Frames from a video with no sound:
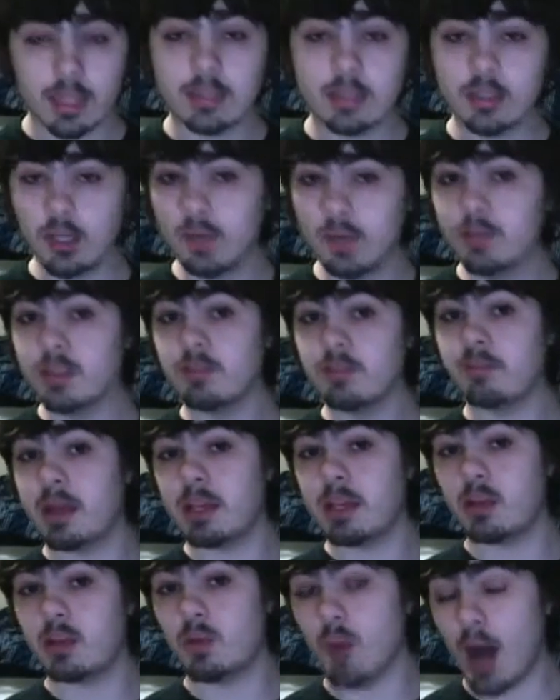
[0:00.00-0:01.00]
terms of
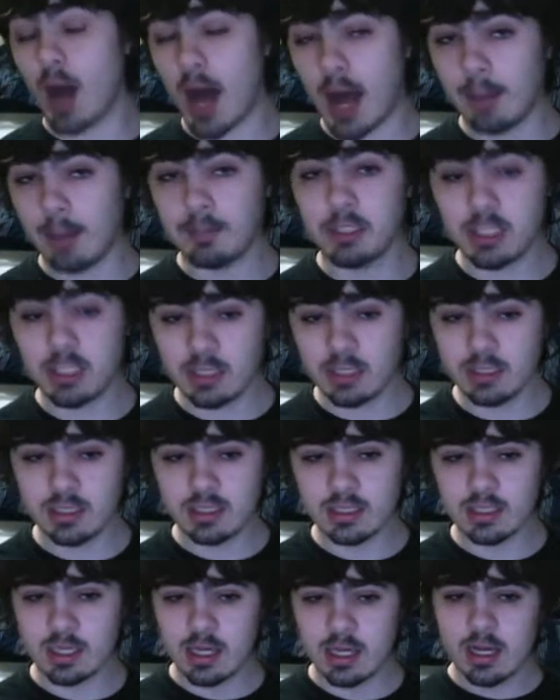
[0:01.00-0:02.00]
menu
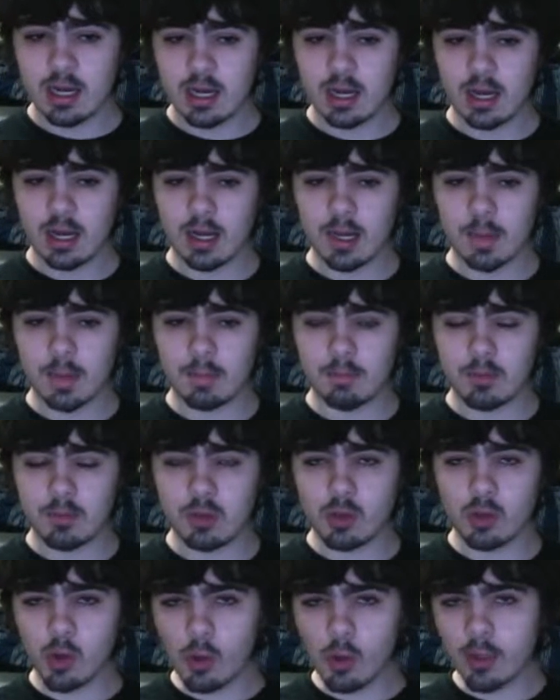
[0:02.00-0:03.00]
options,
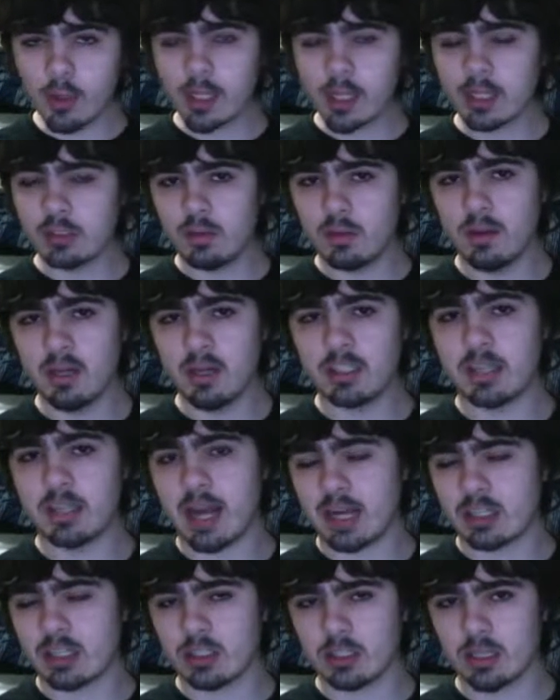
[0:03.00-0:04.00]
you don't get too much,
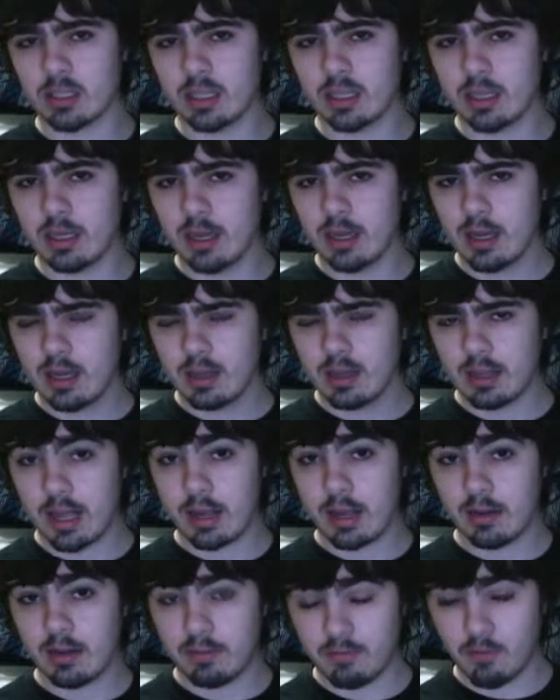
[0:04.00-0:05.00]
actually.
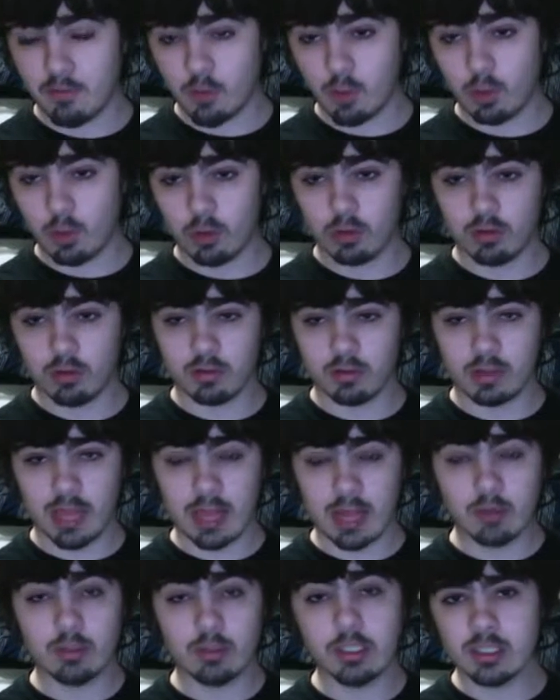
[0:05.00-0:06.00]
Like, for
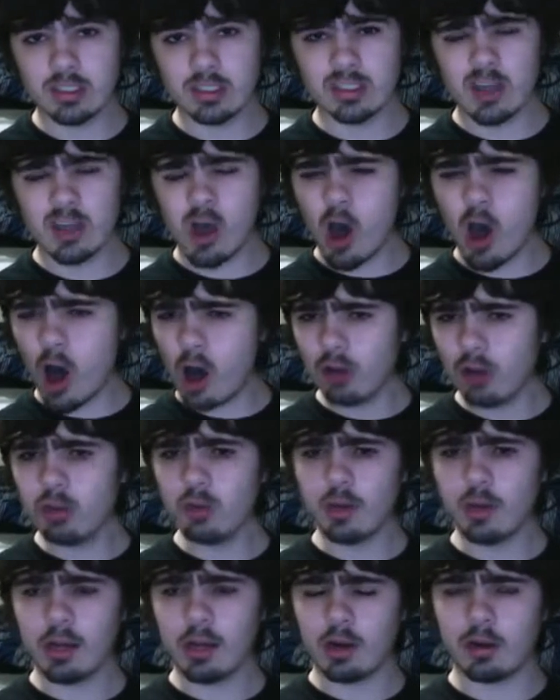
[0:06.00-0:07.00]
languages, all you
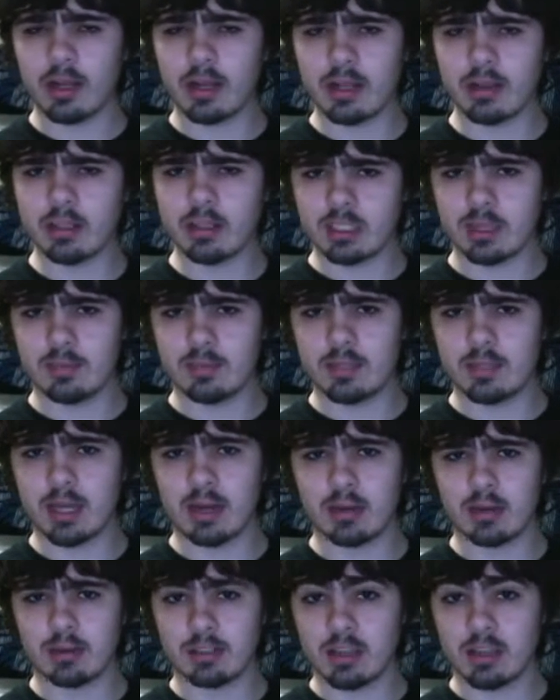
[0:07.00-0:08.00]
get are English
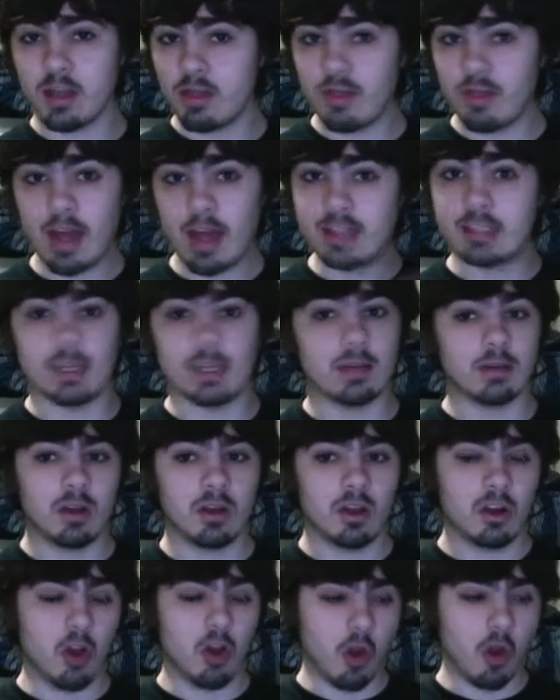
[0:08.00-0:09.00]
subtitles. That's it.
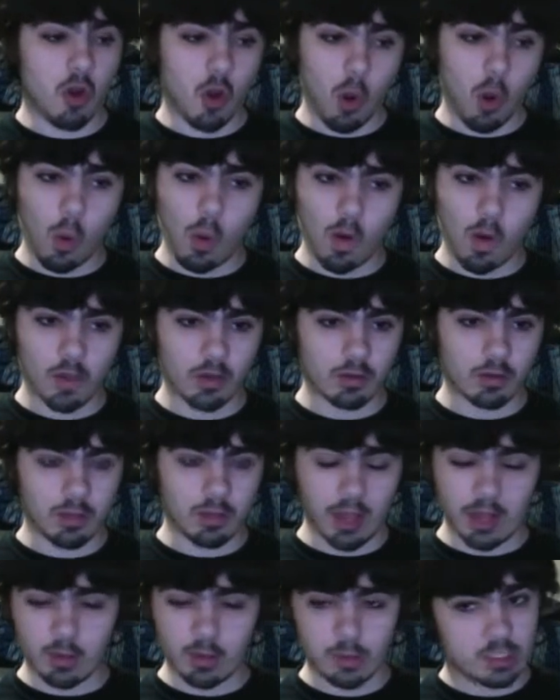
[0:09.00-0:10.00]
No other
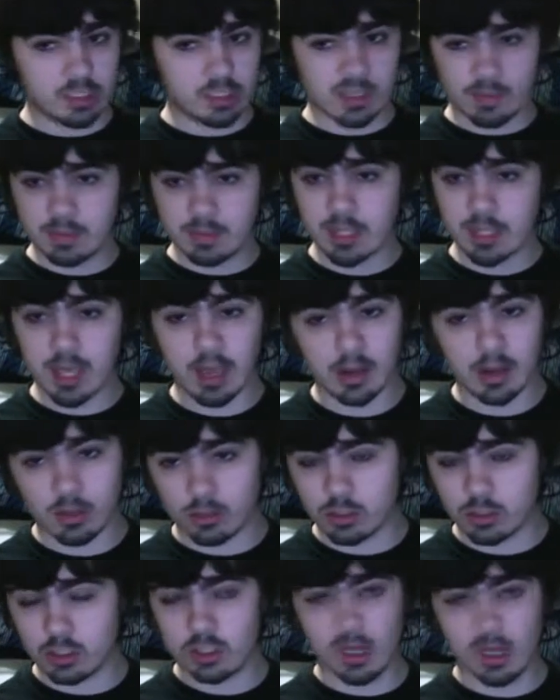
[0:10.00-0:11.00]
language
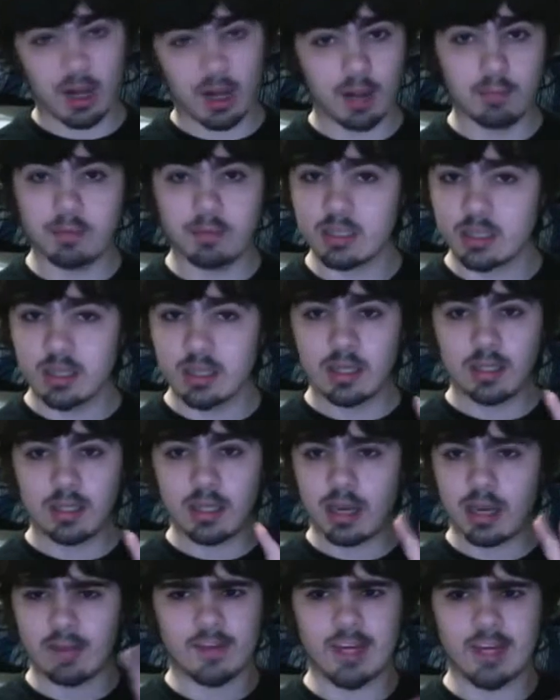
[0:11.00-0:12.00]
subtitles, dubbed,
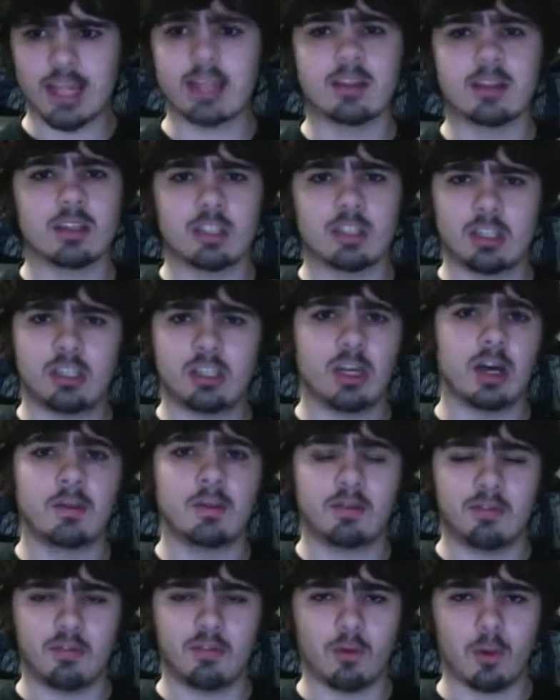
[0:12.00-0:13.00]
not even English
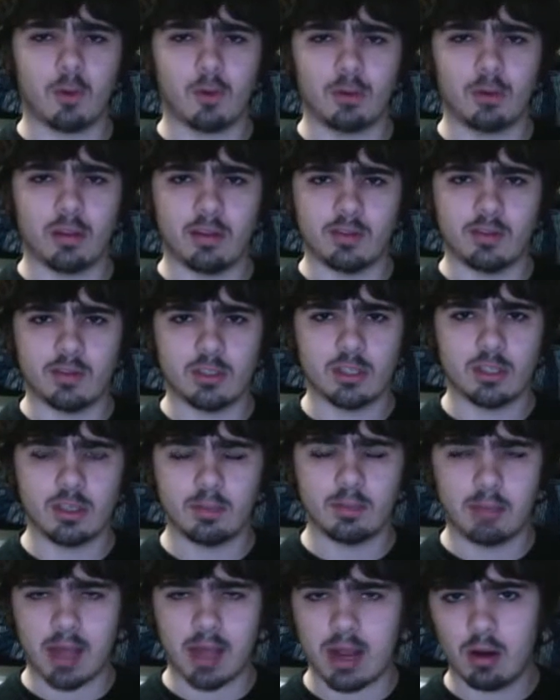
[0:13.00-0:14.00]
dubbed for the visually
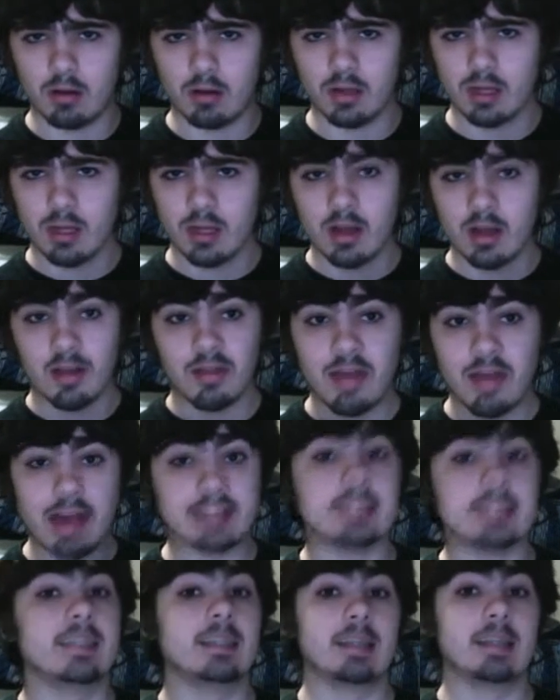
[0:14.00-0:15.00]
impaired.
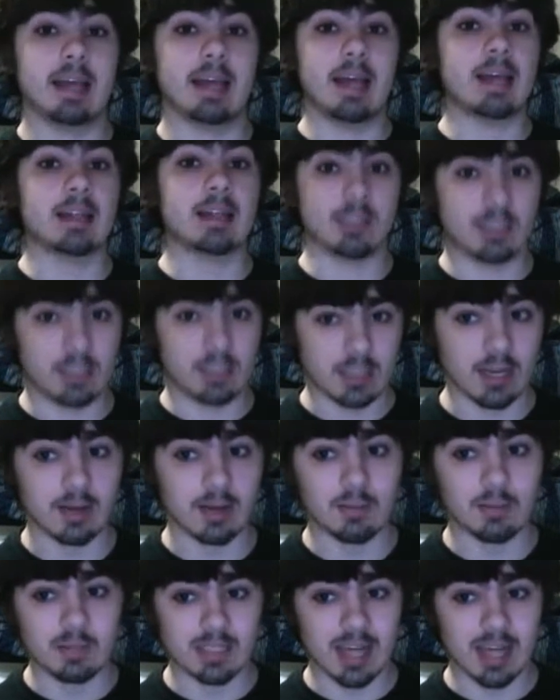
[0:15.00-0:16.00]
That's it. English
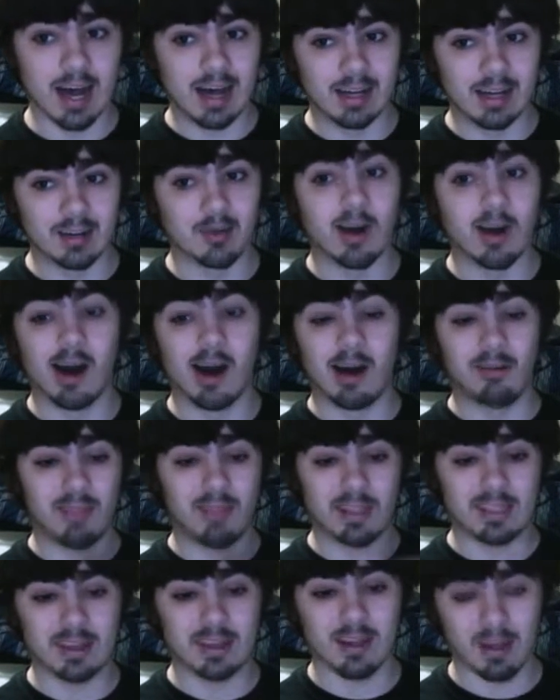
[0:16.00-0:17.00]
subs, on or off.
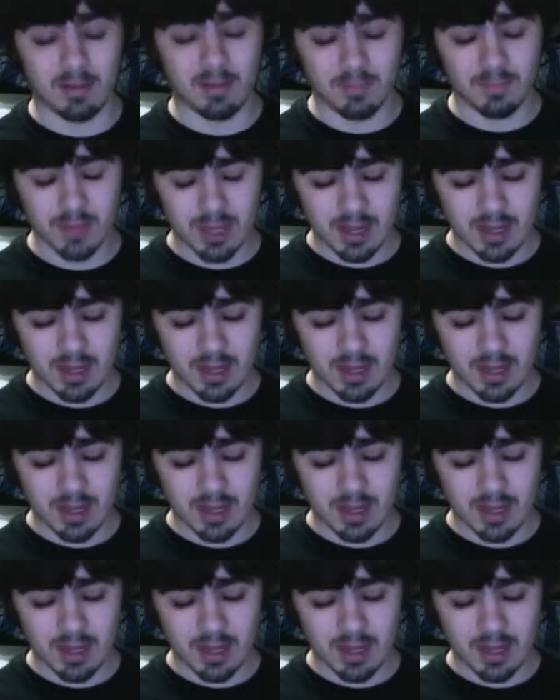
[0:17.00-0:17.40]
That's all.